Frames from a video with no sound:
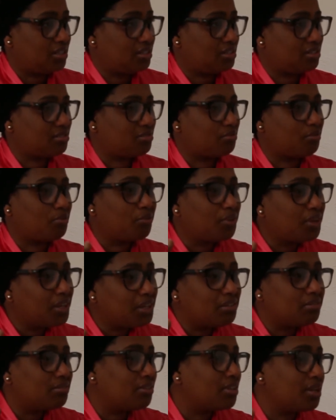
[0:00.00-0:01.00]
It's
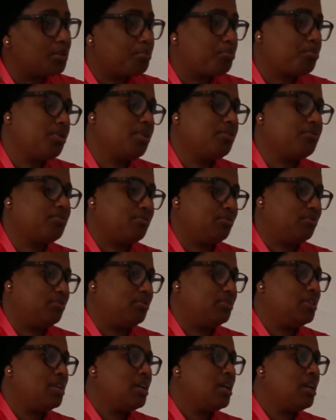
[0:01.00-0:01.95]
really, really painful.